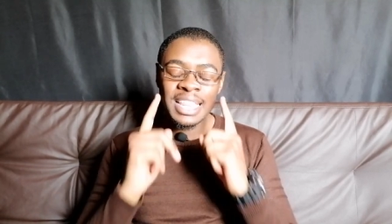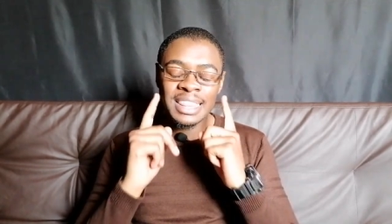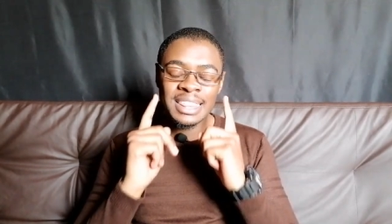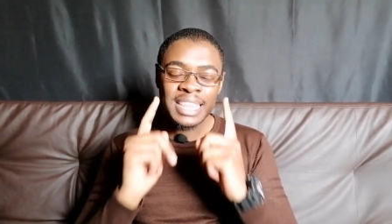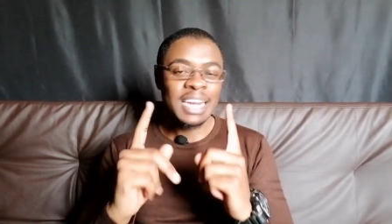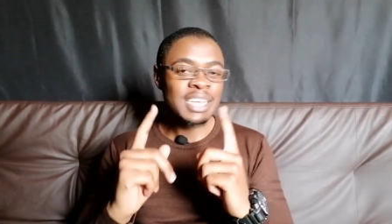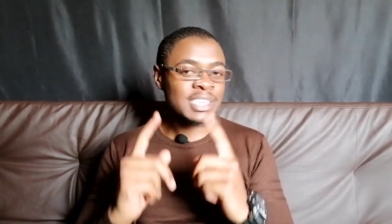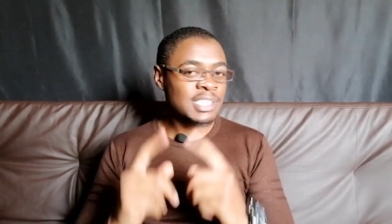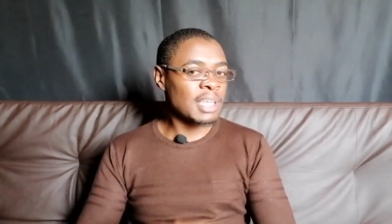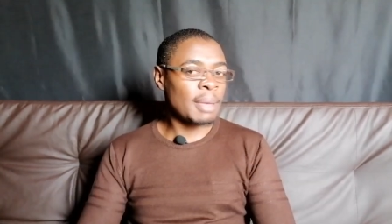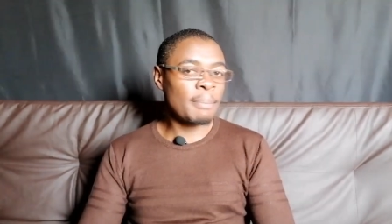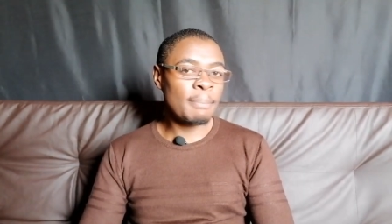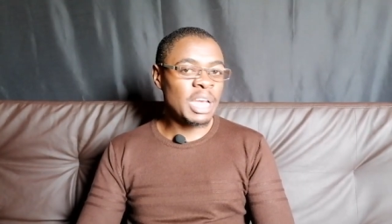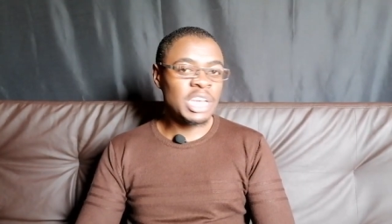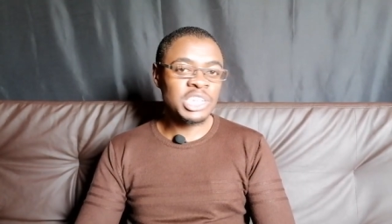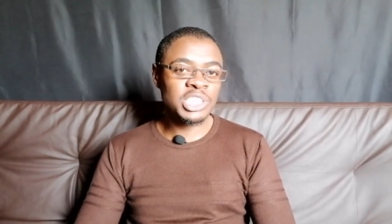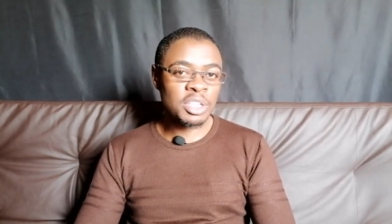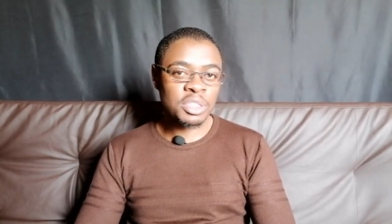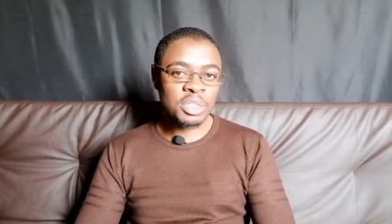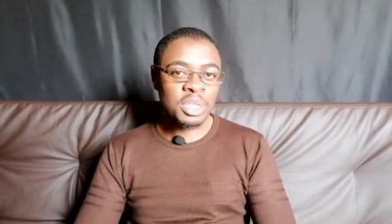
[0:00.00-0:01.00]
That is the
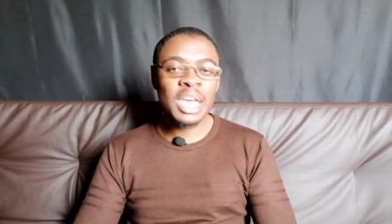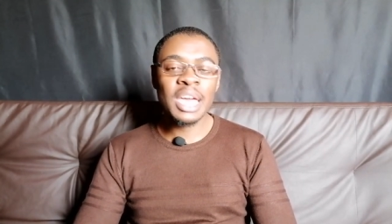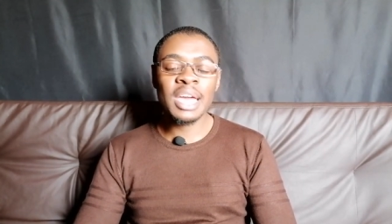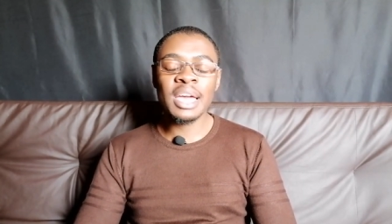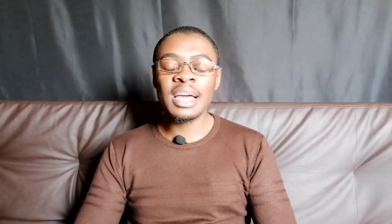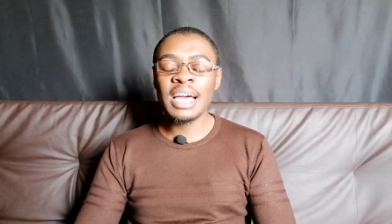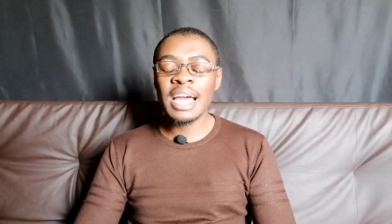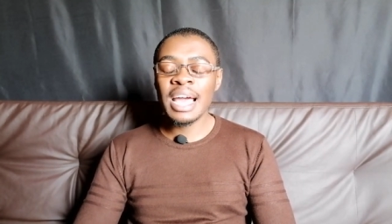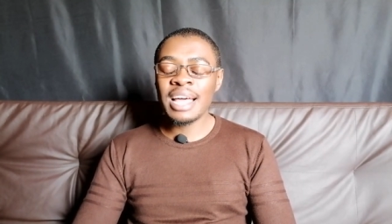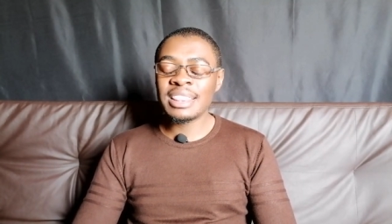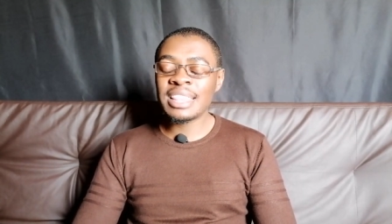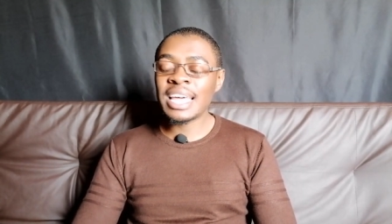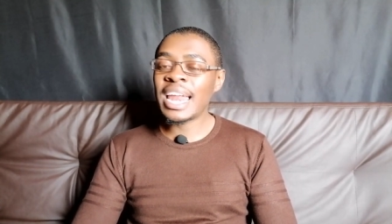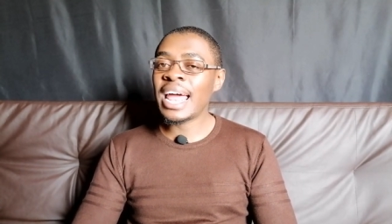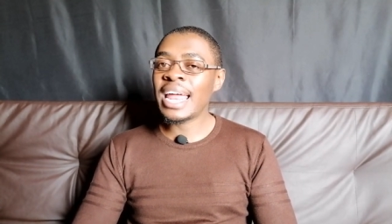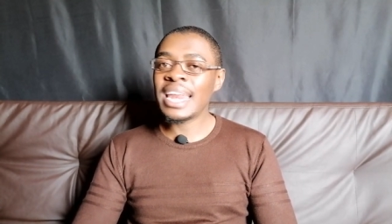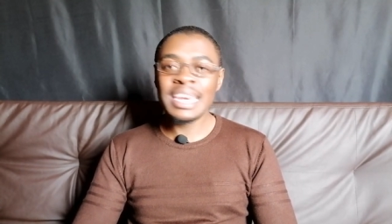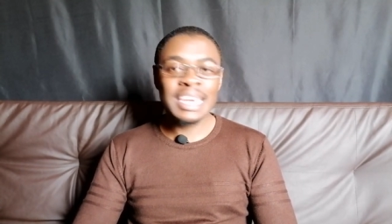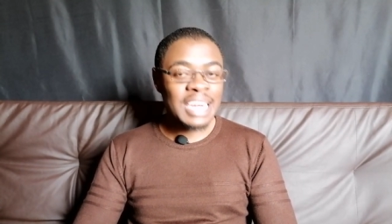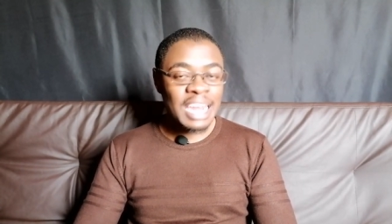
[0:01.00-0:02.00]
major thing that
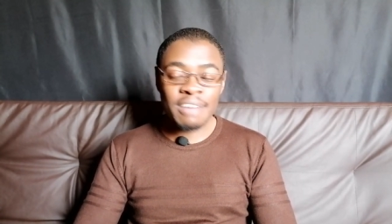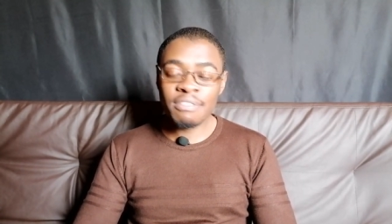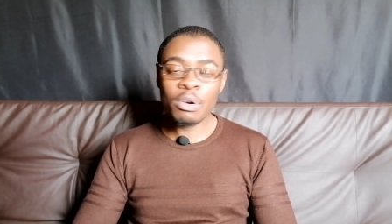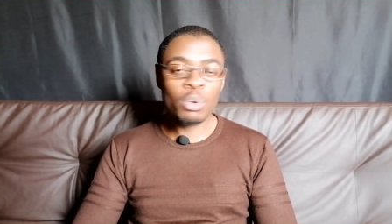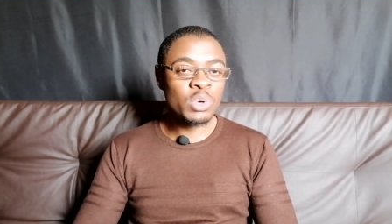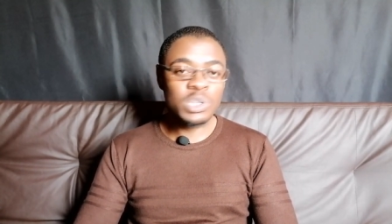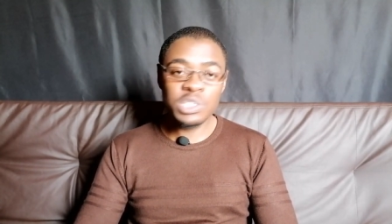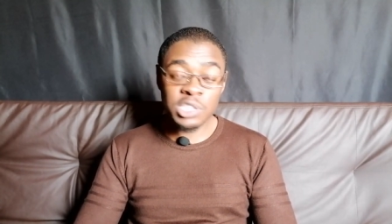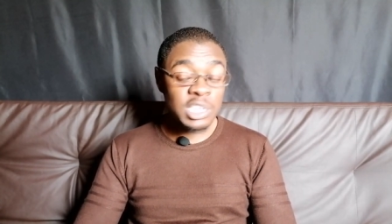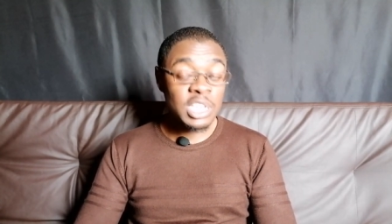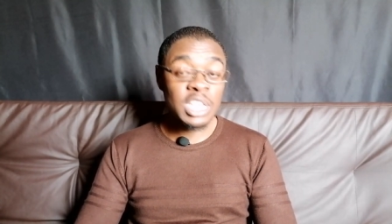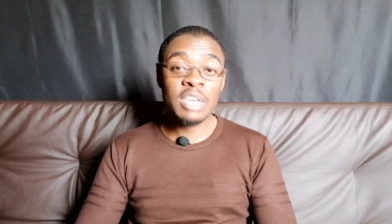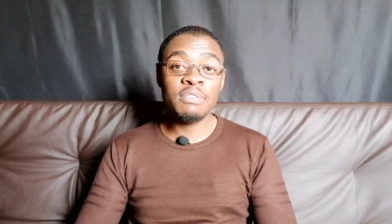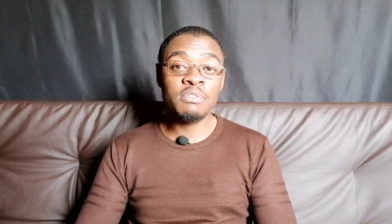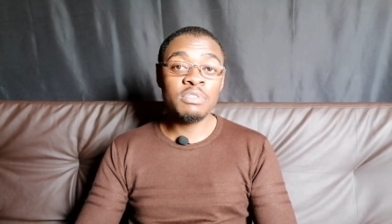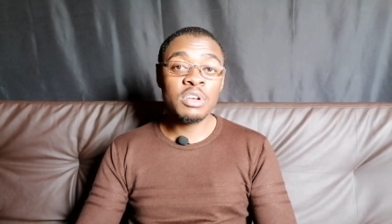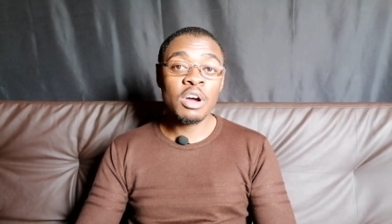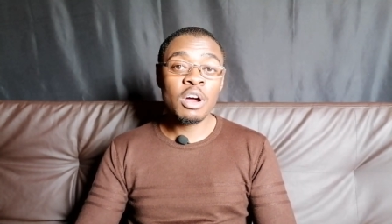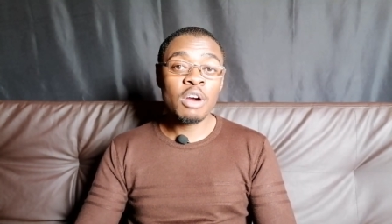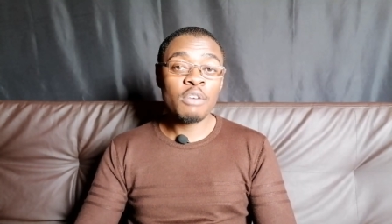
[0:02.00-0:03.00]
I never
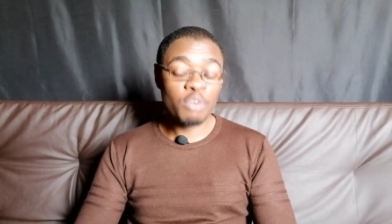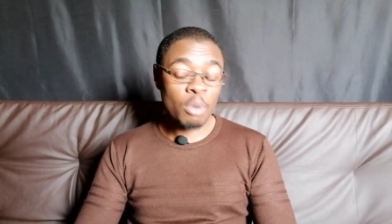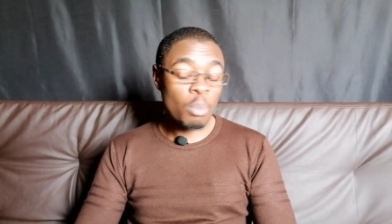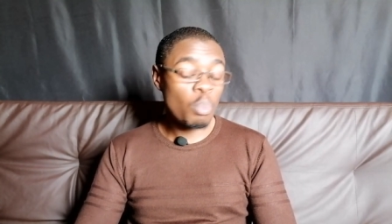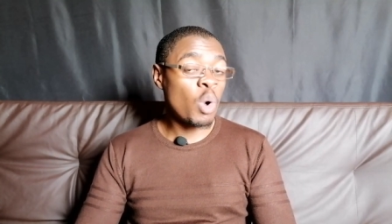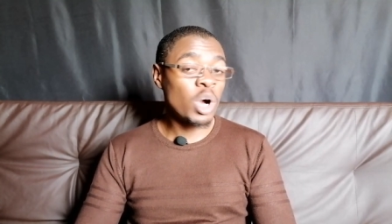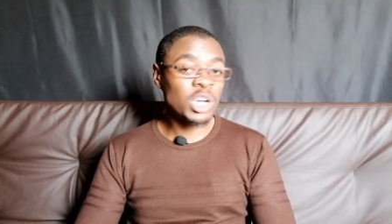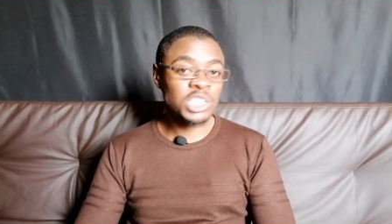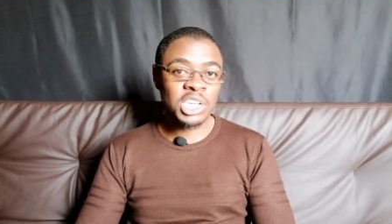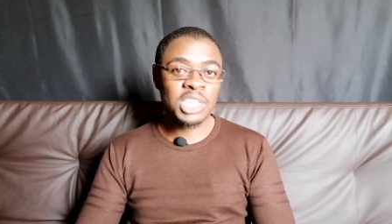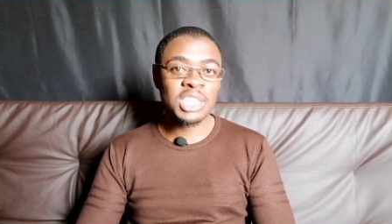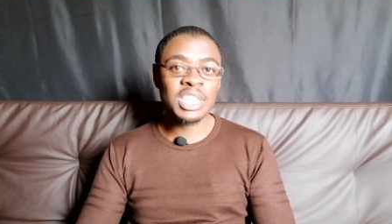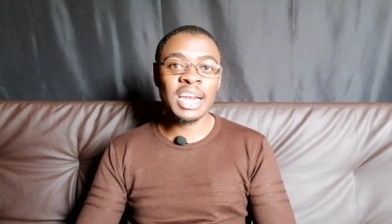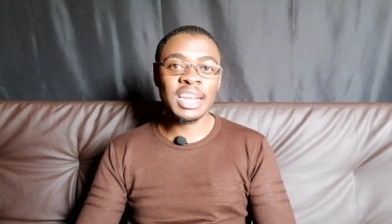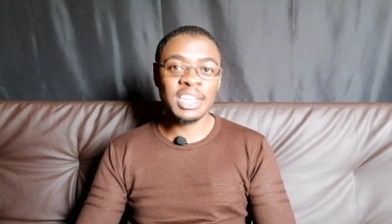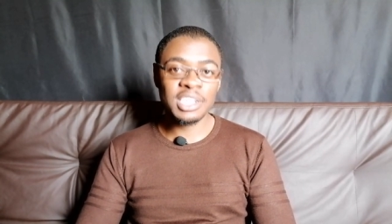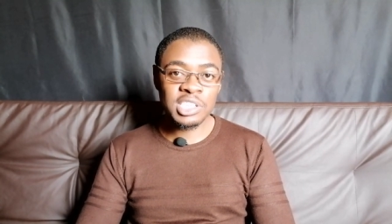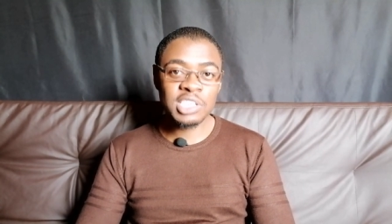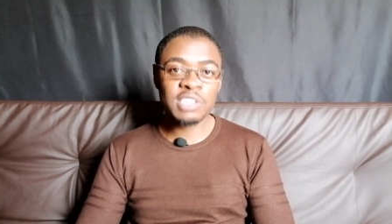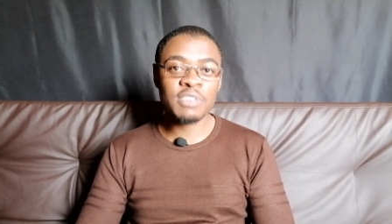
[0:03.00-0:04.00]
received from watching
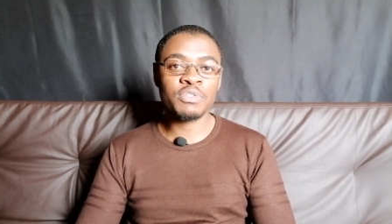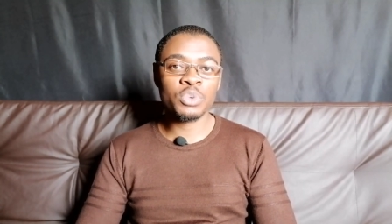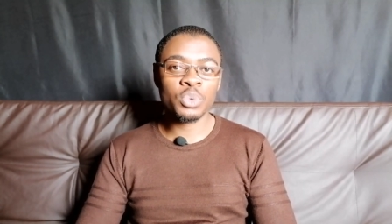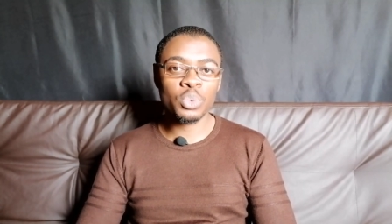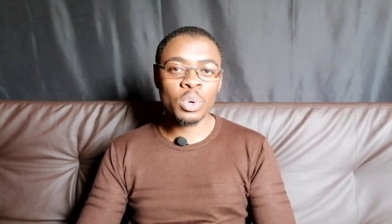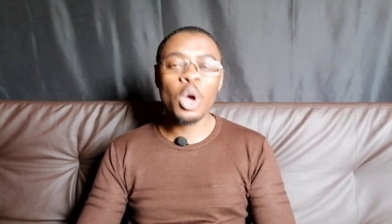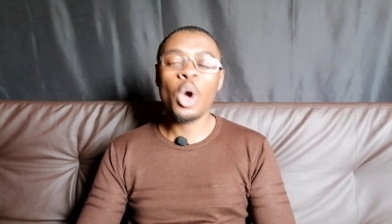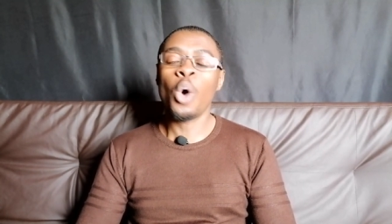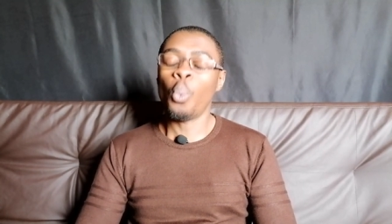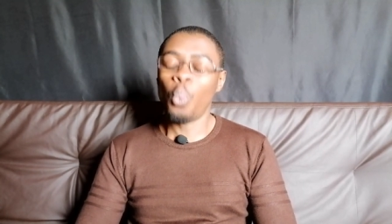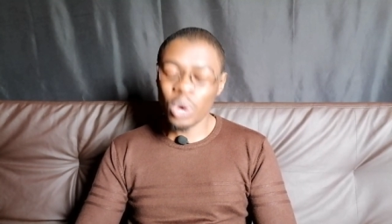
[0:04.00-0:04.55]
that interview